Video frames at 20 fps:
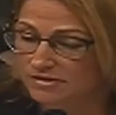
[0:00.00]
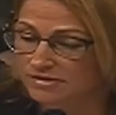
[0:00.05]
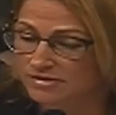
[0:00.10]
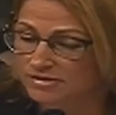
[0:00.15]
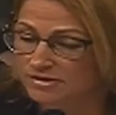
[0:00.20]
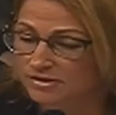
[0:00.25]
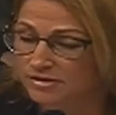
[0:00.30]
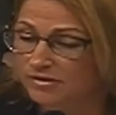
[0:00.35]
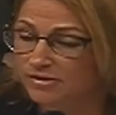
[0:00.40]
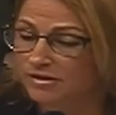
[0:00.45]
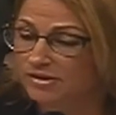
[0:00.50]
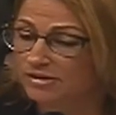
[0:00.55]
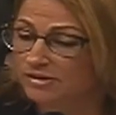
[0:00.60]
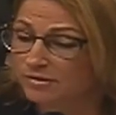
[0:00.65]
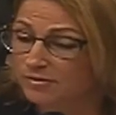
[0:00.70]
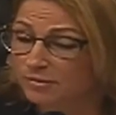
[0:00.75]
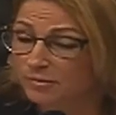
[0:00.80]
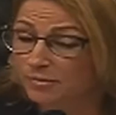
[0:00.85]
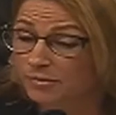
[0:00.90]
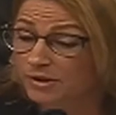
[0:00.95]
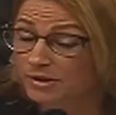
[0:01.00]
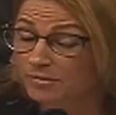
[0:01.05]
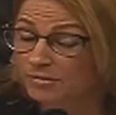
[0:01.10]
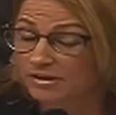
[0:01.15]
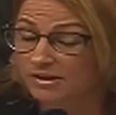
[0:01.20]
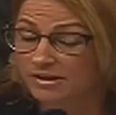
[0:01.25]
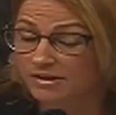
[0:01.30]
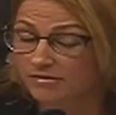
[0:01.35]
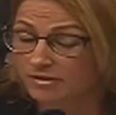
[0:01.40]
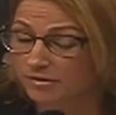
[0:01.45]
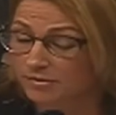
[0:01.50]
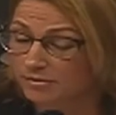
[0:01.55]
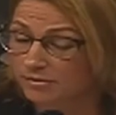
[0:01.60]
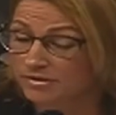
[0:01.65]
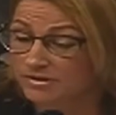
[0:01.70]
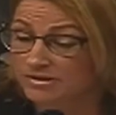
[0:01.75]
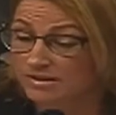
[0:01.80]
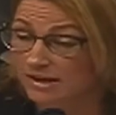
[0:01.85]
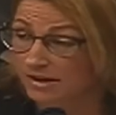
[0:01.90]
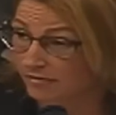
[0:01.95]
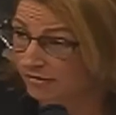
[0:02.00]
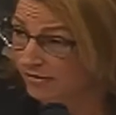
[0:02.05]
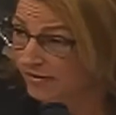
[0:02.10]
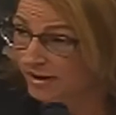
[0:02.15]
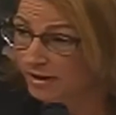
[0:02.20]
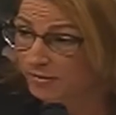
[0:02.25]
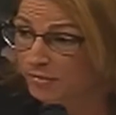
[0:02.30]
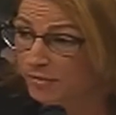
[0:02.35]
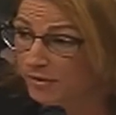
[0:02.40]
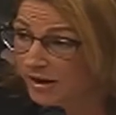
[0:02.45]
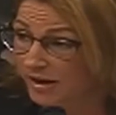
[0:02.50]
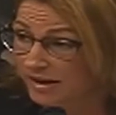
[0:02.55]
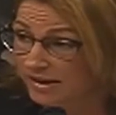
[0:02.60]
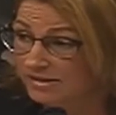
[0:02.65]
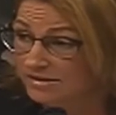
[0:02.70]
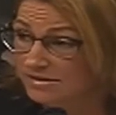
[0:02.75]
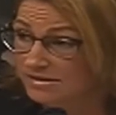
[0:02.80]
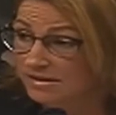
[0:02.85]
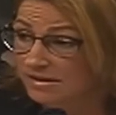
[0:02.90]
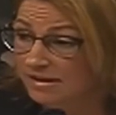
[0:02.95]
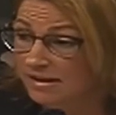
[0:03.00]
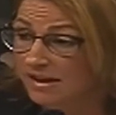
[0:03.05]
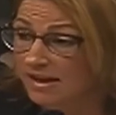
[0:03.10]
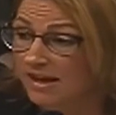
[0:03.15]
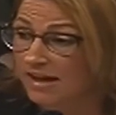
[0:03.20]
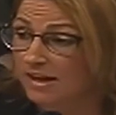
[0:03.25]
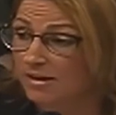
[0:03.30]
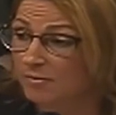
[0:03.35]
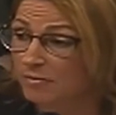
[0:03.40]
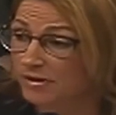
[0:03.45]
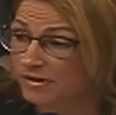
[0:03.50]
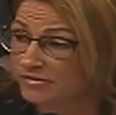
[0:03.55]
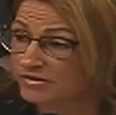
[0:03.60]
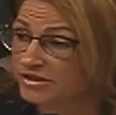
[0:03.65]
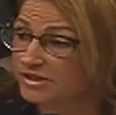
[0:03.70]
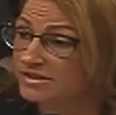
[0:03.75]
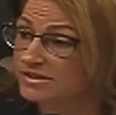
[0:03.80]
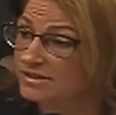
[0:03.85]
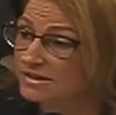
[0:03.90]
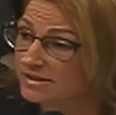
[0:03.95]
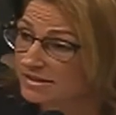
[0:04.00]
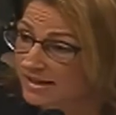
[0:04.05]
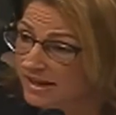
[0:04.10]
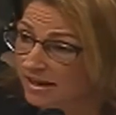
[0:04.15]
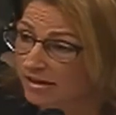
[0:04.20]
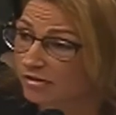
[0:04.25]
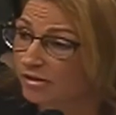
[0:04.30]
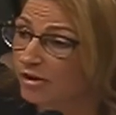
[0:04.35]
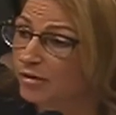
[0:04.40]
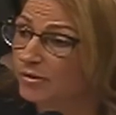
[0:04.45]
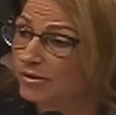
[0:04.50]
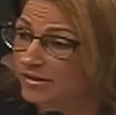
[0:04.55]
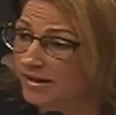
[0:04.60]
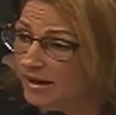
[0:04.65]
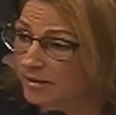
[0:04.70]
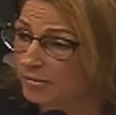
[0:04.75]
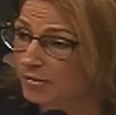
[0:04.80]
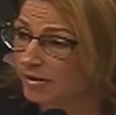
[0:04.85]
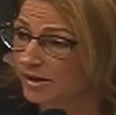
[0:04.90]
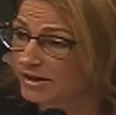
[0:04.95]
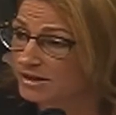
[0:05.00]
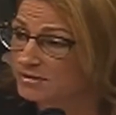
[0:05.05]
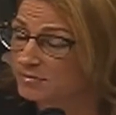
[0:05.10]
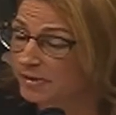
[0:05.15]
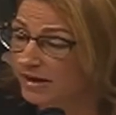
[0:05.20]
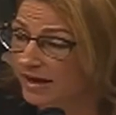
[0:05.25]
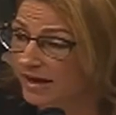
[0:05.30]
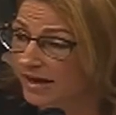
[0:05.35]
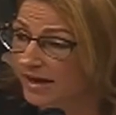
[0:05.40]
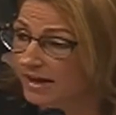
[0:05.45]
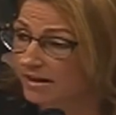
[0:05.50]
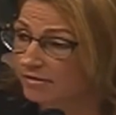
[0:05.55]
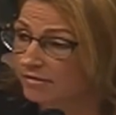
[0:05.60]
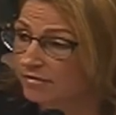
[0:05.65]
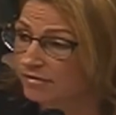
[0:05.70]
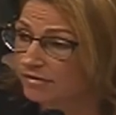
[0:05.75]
Sir, we believe it was a fair price, and we've just now lowered that price by half.